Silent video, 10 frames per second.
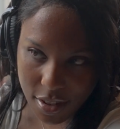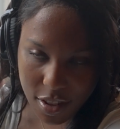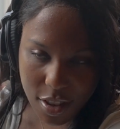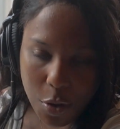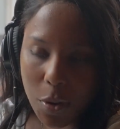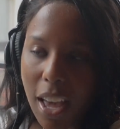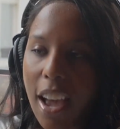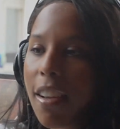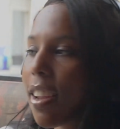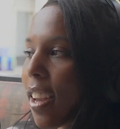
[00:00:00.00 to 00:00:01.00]
So
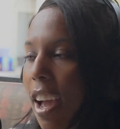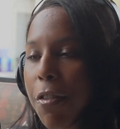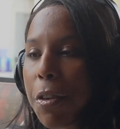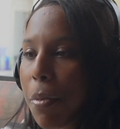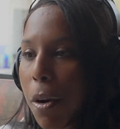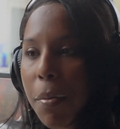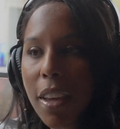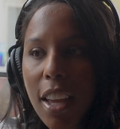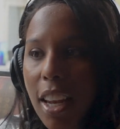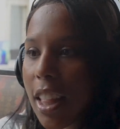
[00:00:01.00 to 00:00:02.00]
in every
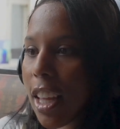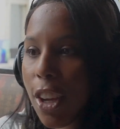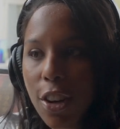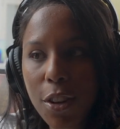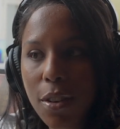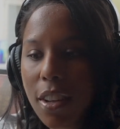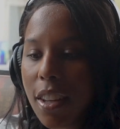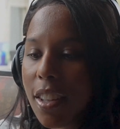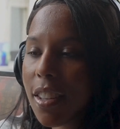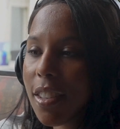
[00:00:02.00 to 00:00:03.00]
moment, anything you're
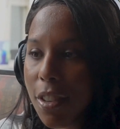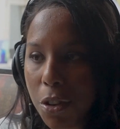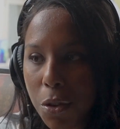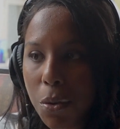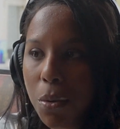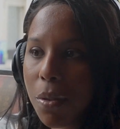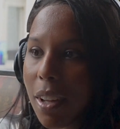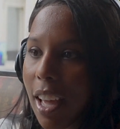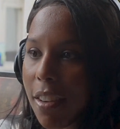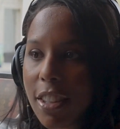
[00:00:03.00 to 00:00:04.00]
doing,
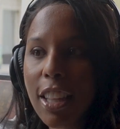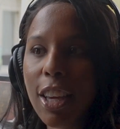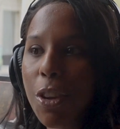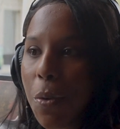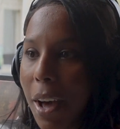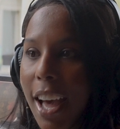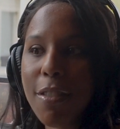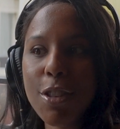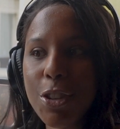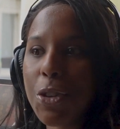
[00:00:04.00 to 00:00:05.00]
everything you have
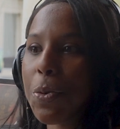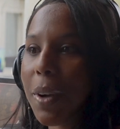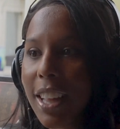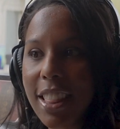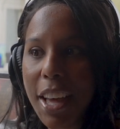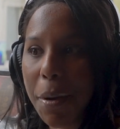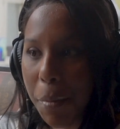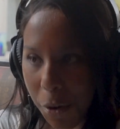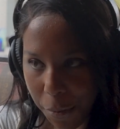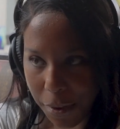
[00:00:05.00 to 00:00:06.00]
to do in that
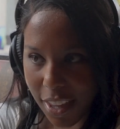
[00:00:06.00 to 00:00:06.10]
moment.